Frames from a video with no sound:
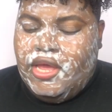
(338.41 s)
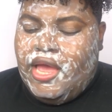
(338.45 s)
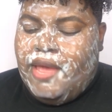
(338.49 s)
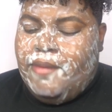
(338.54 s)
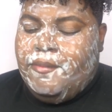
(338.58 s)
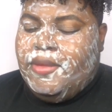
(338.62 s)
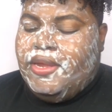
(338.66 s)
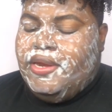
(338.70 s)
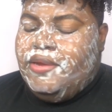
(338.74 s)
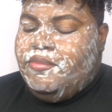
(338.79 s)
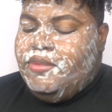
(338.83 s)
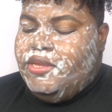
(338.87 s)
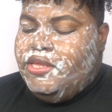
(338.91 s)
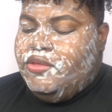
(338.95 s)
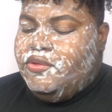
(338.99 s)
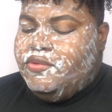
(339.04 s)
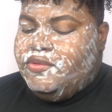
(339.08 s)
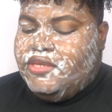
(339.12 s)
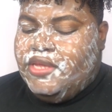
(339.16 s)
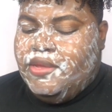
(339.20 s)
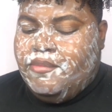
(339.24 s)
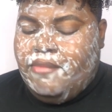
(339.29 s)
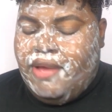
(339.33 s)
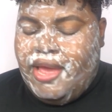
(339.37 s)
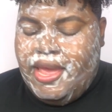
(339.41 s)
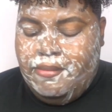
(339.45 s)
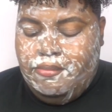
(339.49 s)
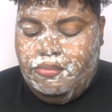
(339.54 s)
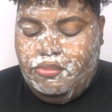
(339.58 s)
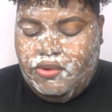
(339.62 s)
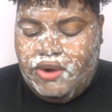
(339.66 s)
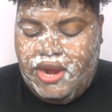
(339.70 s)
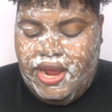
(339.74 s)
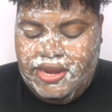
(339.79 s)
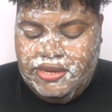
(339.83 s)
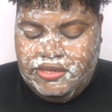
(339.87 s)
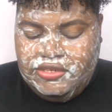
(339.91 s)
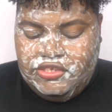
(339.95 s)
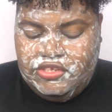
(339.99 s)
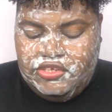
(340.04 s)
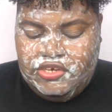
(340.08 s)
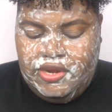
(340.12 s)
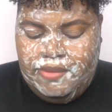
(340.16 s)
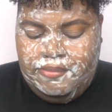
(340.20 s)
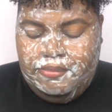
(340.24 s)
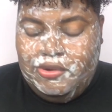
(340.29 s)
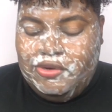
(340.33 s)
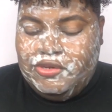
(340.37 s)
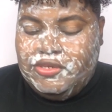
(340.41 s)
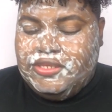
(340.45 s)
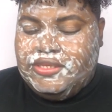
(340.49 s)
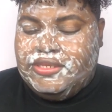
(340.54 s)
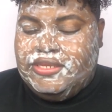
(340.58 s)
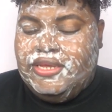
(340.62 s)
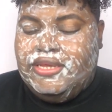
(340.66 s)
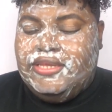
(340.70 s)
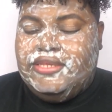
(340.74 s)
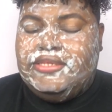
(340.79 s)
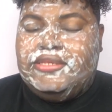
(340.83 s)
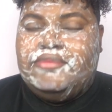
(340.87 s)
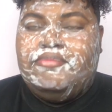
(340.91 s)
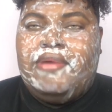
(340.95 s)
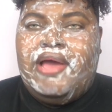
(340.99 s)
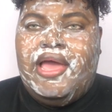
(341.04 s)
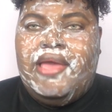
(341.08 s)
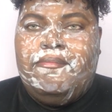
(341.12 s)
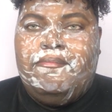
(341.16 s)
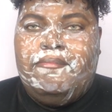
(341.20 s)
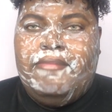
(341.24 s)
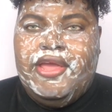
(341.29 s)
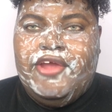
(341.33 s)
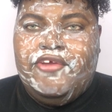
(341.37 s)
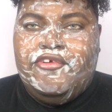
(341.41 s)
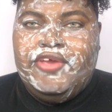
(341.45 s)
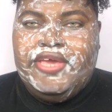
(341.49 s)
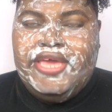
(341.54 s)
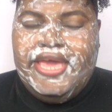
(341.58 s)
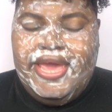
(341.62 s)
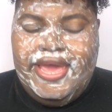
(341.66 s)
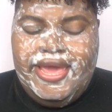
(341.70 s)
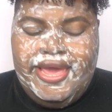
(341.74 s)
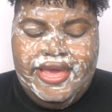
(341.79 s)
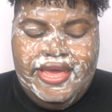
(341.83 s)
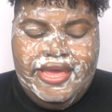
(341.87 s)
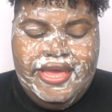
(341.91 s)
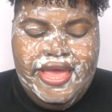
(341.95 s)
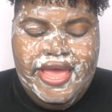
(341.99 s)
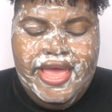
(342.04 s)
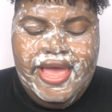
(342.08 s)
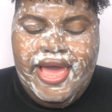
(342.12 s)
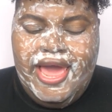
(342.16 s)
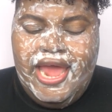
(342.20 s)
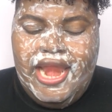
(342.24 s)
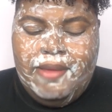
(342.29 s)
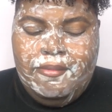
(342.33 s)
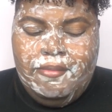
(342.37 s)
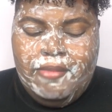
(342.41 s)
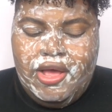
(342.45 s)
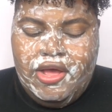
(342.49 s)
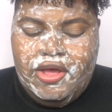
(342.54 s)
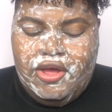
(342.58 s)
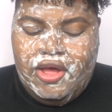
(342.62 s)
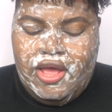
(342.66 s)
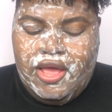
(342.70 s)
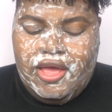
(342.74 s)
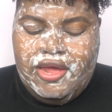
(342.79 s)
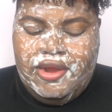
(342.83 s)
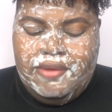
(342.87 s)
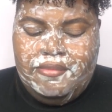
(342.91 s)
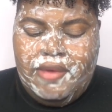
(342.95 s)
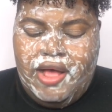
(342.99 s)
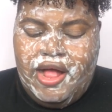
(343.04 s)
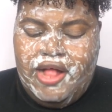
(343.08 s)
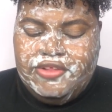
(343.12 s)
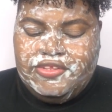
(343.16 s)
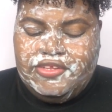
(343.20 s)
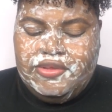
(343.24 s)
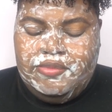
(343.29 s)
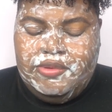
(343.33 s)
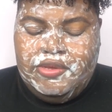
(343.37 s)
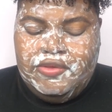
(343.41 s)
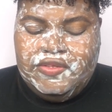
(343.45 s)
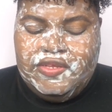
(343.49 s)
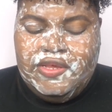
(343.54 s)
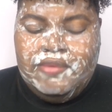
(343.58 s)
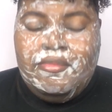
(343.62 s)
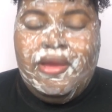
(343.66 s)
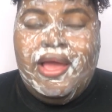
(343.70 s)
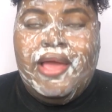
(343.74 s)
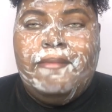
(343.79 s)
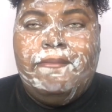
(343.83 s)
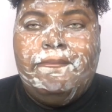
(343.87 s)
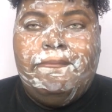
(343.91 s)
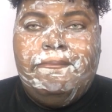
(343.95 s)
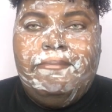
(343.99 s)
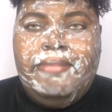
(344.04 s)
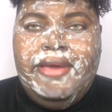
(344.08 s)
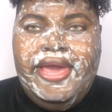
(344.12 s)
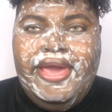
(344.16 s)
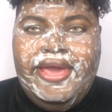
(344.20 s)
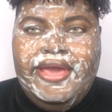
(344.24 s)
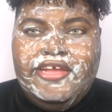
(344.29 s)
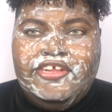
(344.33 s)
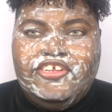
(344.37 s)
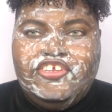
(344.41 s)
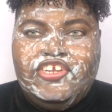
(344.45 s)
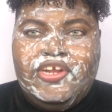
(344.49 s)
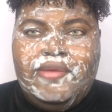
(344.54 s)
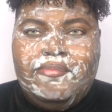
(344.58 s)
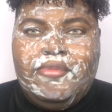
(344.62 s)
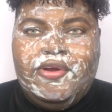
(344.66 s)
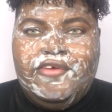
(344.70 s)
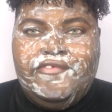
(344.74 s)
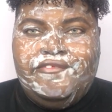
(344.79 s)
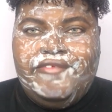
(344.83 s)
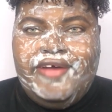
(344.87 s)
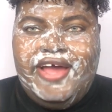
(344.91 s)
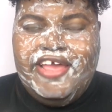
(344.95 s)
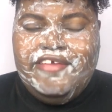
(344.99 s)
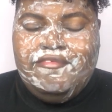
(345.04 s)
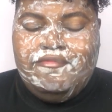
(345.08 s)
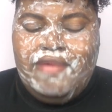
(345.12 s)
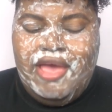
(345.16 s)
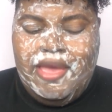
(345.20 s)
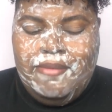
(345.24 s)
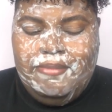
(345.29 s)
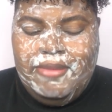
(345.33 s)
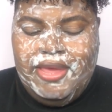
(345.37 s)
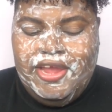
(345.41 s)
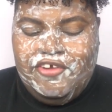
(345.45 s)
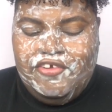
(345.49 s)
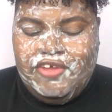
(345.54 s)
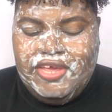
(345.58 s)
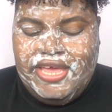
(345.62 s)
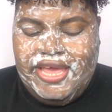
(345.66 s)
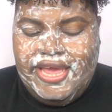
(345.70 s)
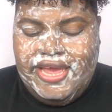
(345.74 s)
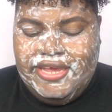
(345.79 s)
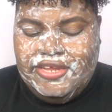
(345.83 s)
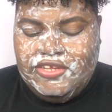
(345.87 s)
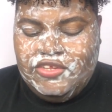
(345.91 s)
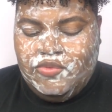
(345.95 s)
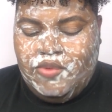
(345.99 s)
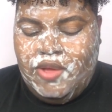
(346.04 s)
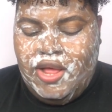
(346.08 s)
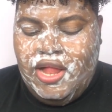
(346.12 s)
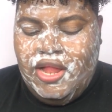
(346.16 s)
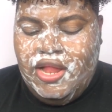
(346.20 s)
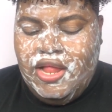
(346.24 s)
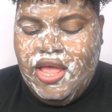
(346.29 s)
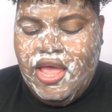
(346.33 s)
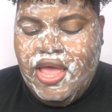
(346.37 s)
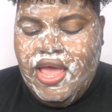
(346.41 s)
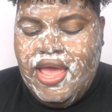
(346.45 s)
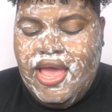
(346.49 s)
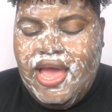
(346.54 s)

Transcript: I'm going to be using my bronze number 6 by Mary Kay, and I'm going to also be using my beige number 5 by Mary Kay as well.